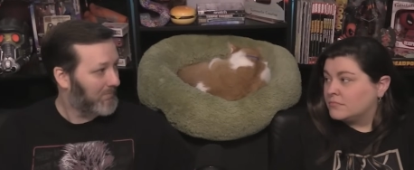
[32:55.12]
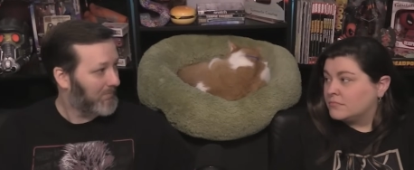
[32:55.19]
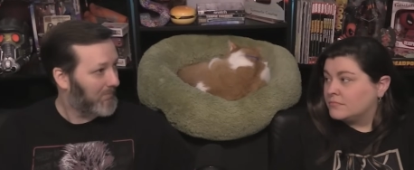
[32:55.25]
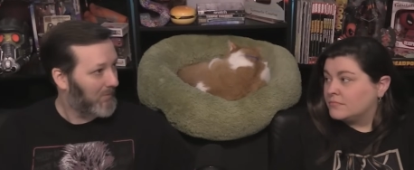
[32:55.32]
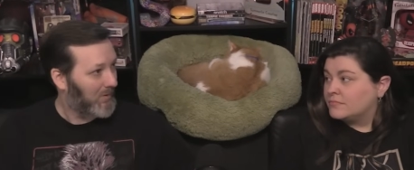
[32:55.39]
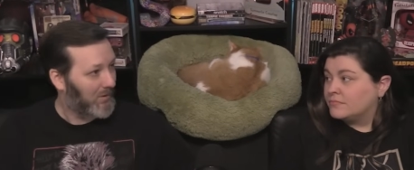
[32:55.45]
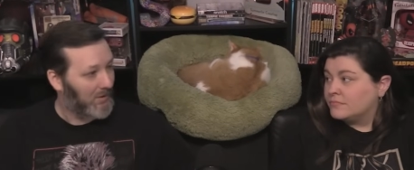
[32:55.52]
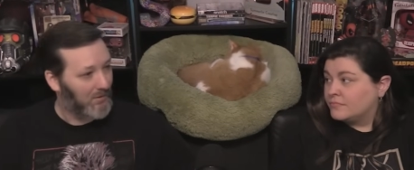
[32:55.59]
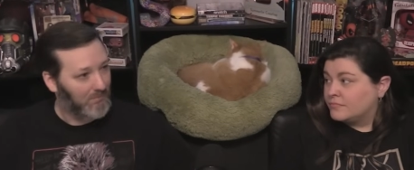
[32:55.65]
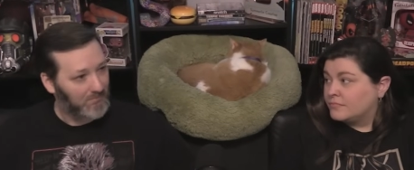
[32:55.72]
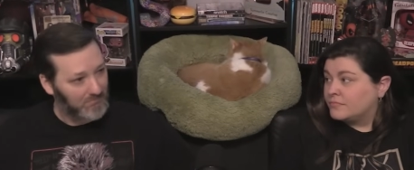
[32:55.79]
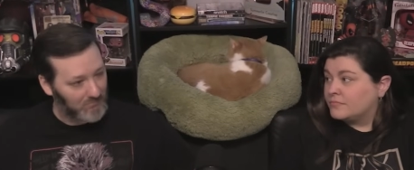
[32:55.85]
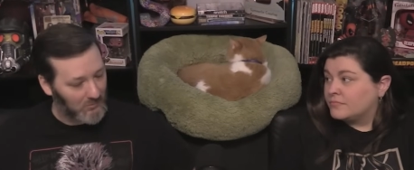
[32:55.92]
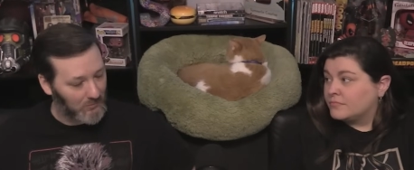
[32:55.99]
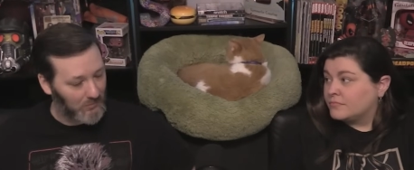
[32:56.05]
Speaker 1: uh,
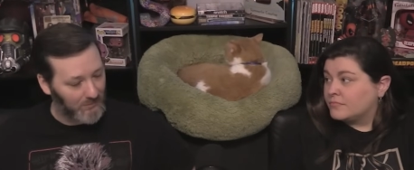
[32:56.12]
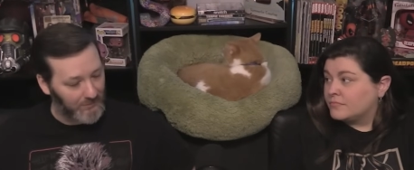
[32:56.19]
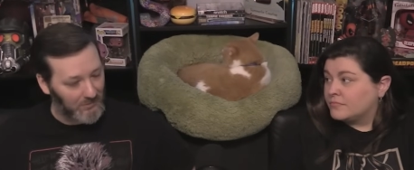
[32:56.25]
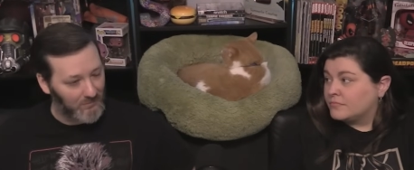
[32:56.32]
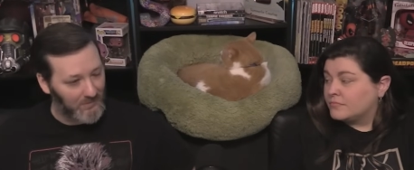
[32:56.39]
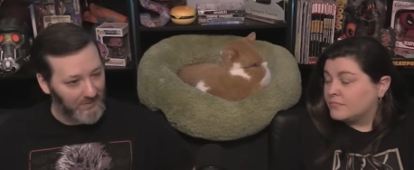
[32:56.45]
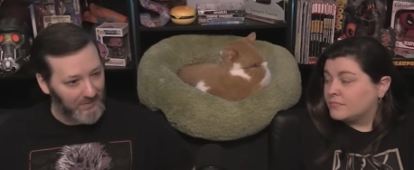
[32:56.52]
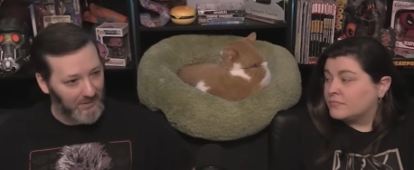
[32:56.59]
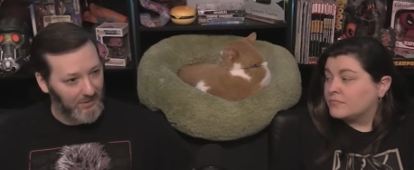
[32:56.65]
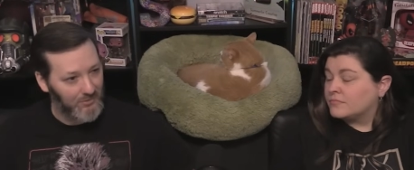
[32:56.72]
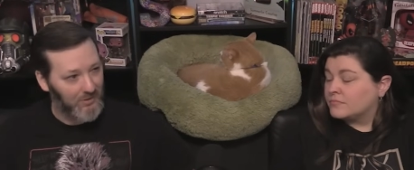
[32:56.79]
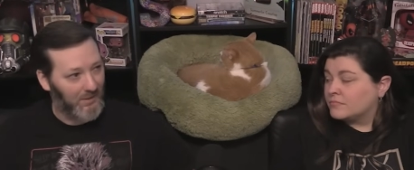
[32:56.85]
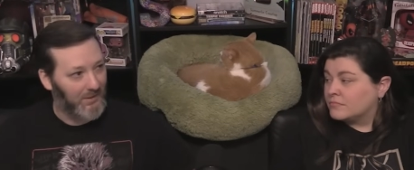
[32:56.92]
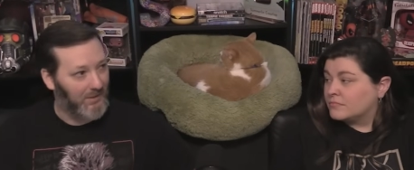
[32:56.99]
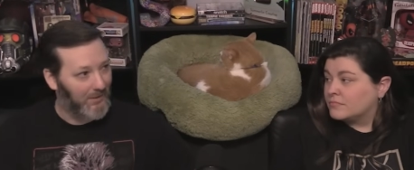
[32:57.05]
Corey Feldman said he tried
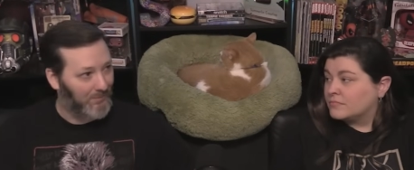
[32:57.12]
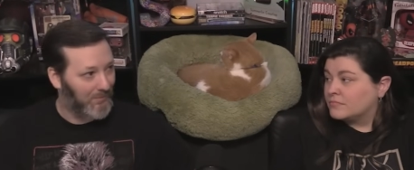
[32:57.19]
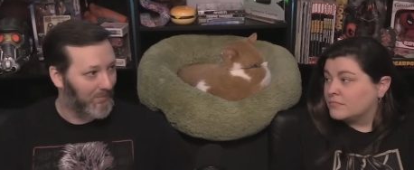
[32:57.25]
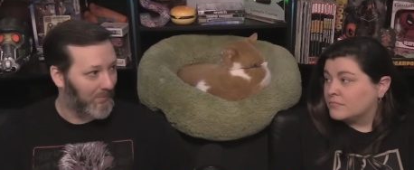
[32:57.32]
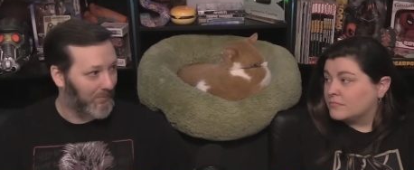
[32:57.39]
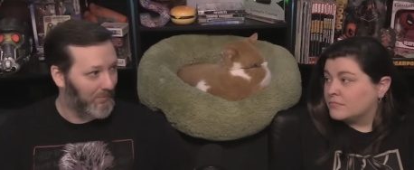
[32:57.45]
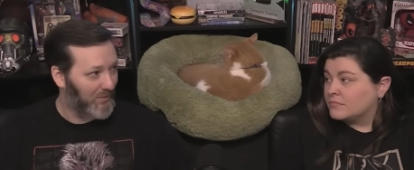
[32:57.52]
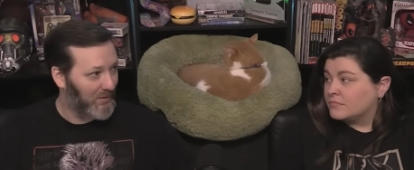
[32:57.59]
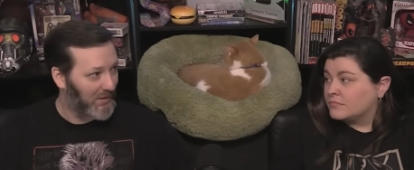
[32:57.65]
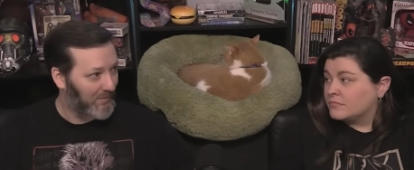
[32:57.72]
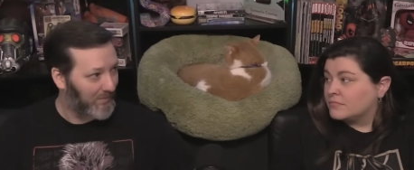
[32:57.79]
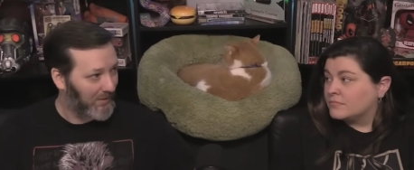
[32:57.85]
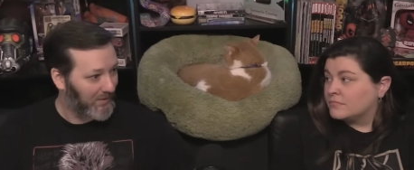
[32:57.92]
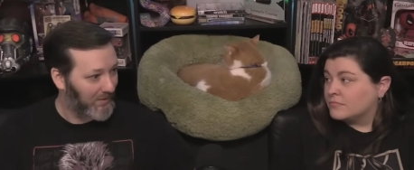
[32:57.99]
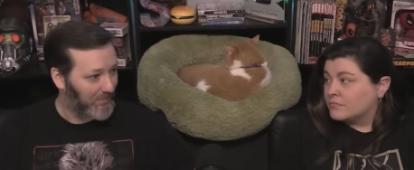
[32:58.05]
to help him through that by
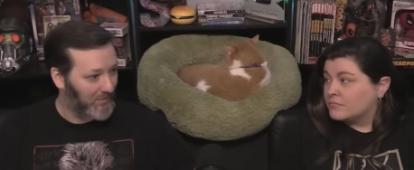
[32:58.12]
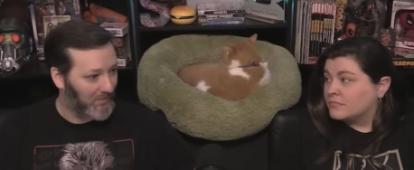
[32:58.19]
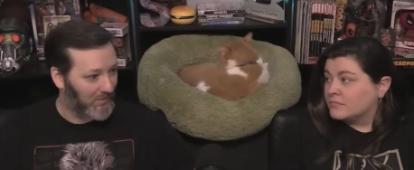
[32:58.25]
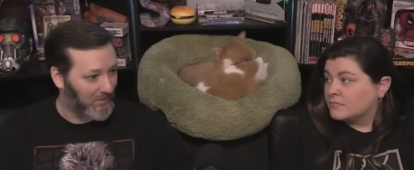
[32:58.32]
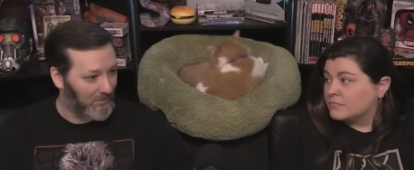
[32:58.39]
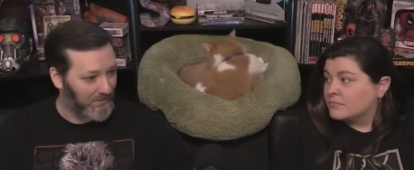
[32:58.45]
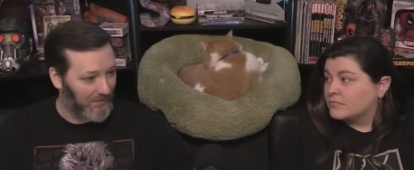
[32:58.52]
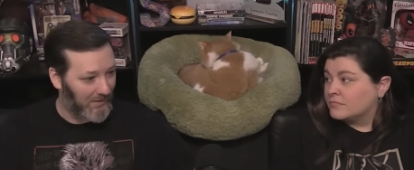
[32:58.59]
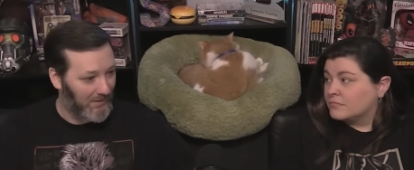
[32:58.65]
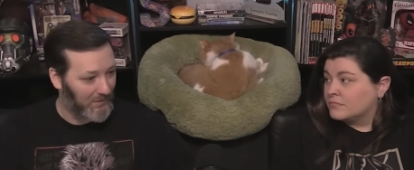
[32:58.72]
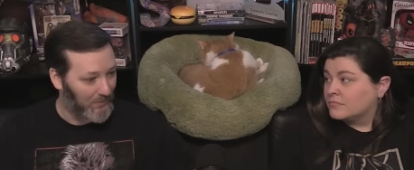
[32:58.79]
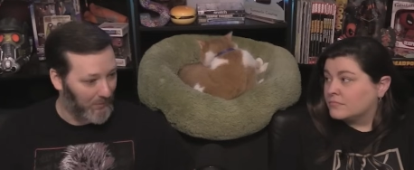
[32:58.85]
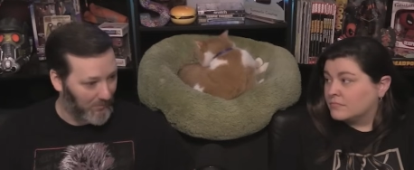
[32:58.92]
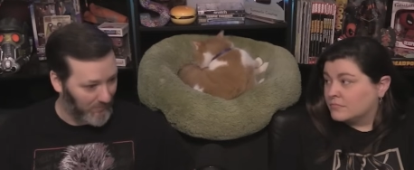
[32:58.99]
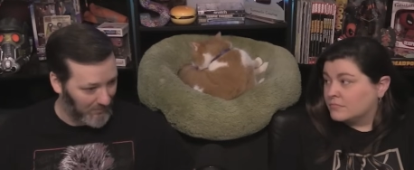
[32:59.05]
keeping a close eye on
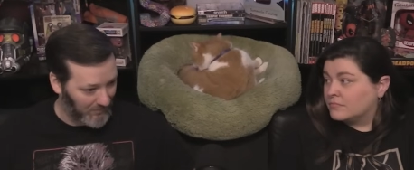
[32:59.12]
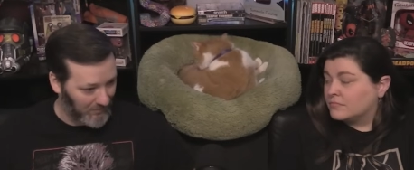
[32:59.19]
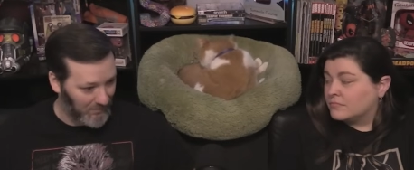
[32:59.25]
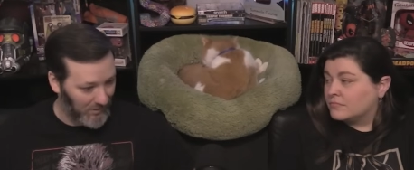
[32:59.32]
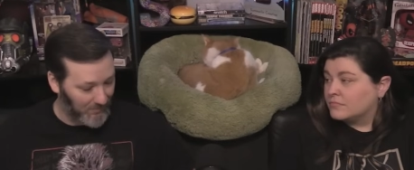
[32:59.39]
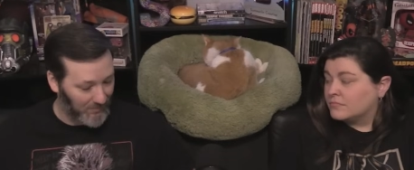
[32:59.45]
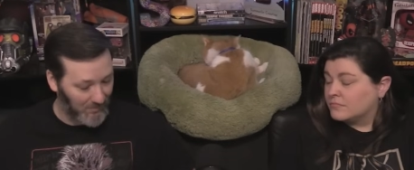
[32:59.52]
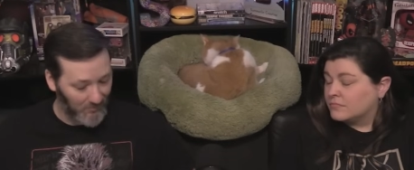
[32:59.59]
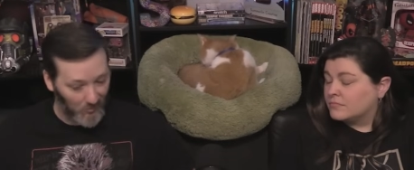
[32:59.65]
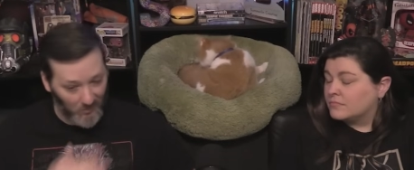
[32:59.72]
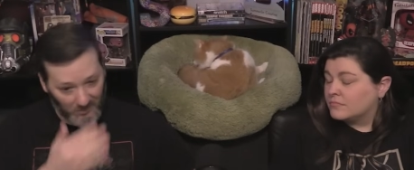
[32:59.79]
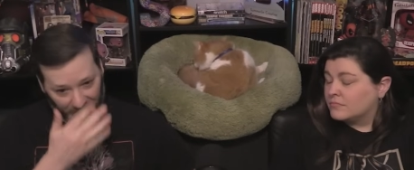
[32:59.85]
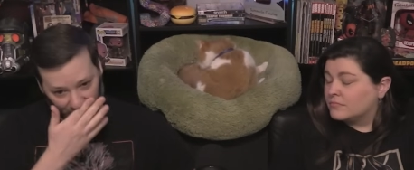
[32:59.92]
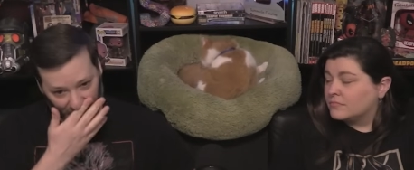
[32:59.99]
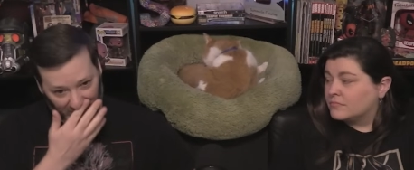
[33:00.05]
him mm-hmm. and keeping him away
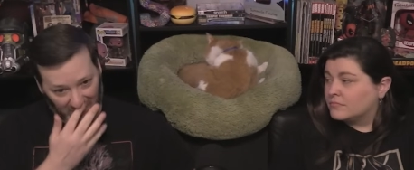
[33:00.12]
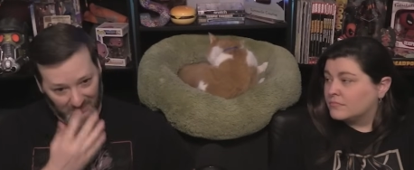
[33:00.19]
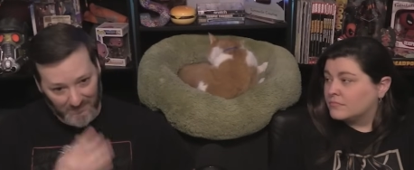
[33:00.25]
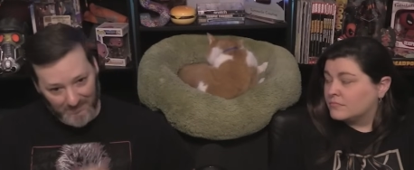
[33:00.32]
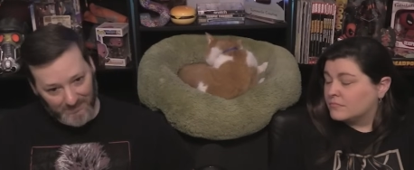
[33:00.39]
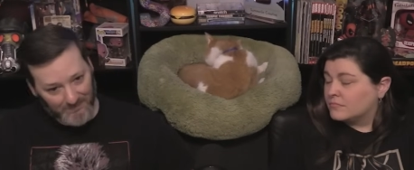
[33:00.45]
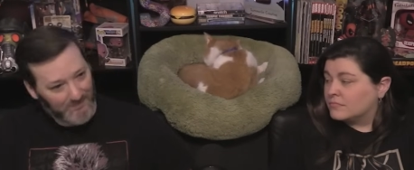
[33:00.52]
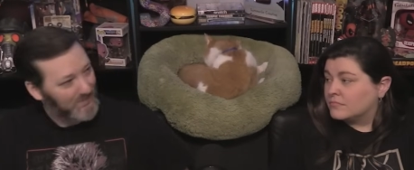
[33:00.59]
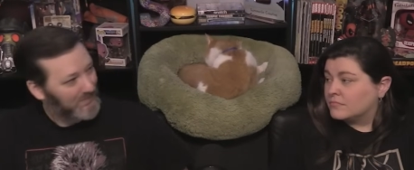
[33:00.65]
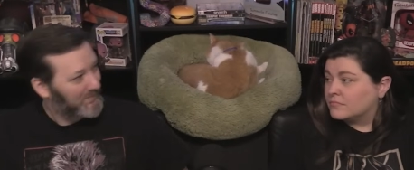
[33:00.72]
from that. Mm-hmm.